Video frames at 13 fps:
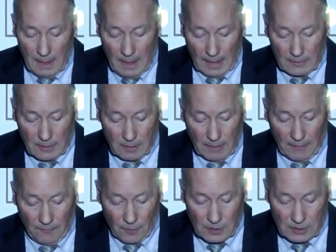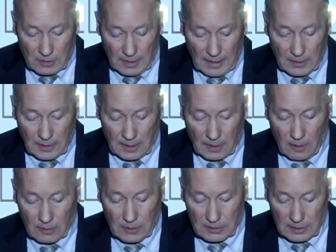I took my first teaching and
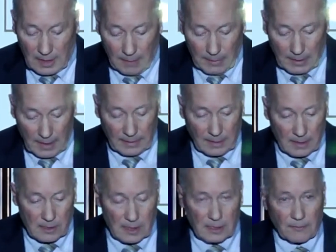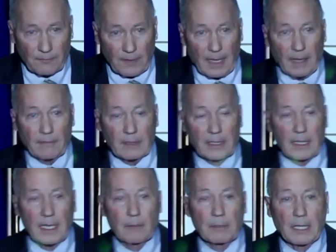coaching job in 1965 in
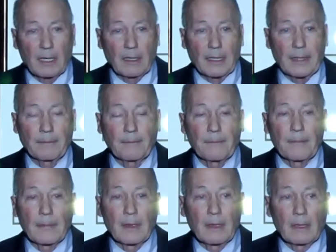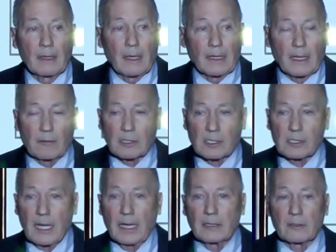DeKalb County, and I was
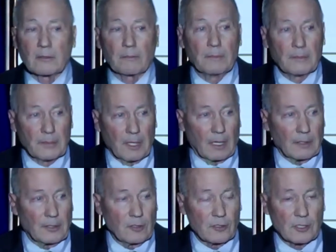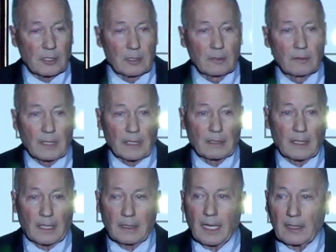assigned to a new school that
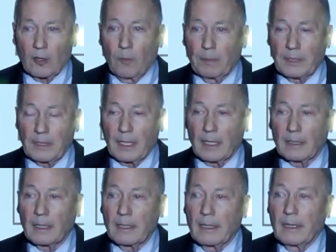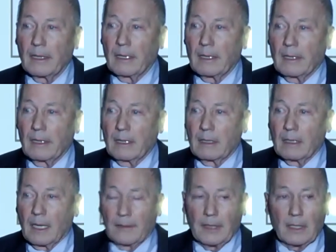had not opened yet.
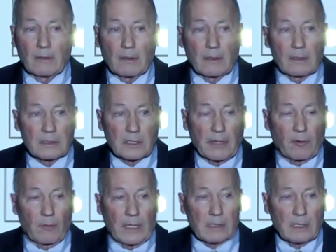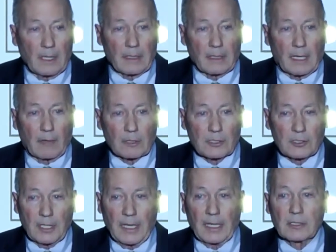And then several weeks later, I was
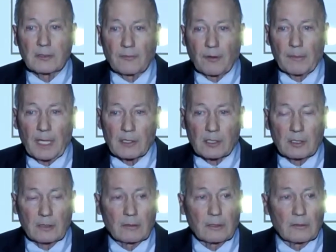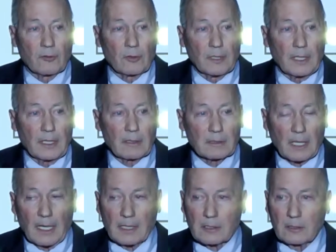changed from that school to Druid Hills
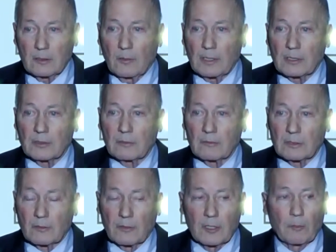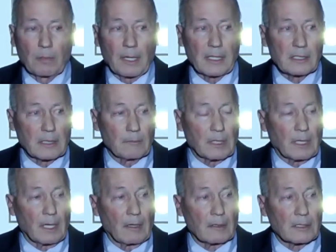High School, which was a real blessing
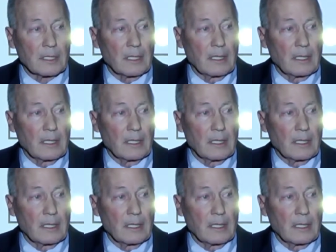because